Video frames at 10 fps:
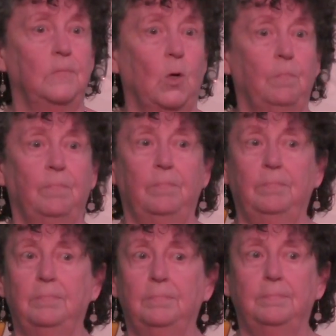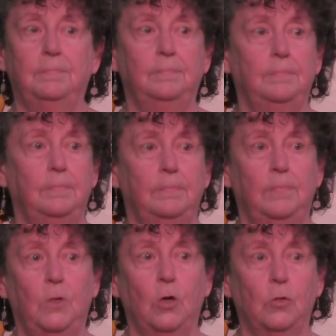Nope.
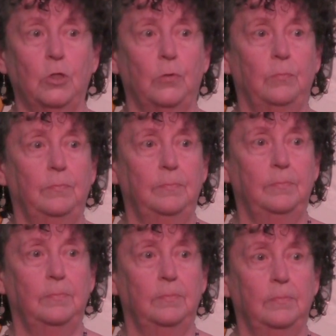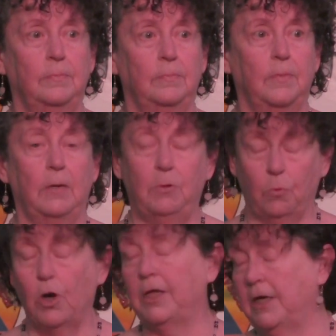No clue. I mean,
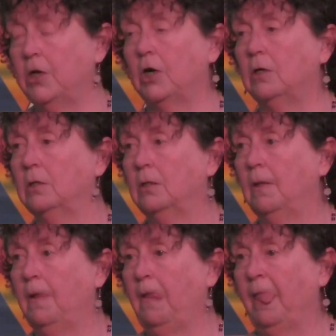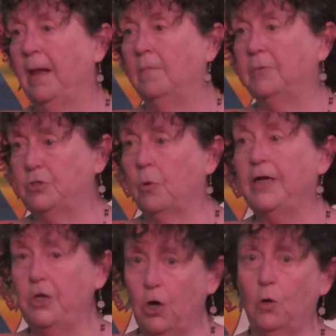we're all here. But do
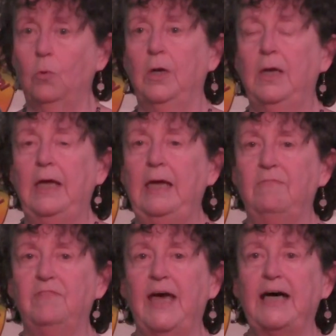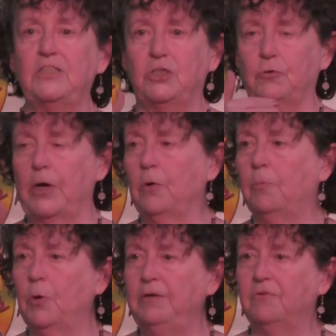I know if that's a trigger
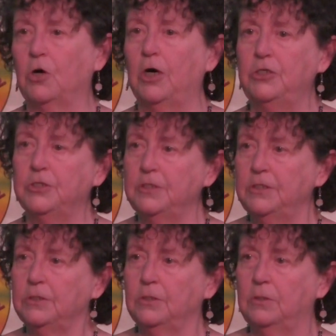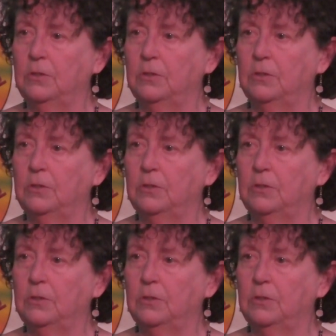point for consciousness?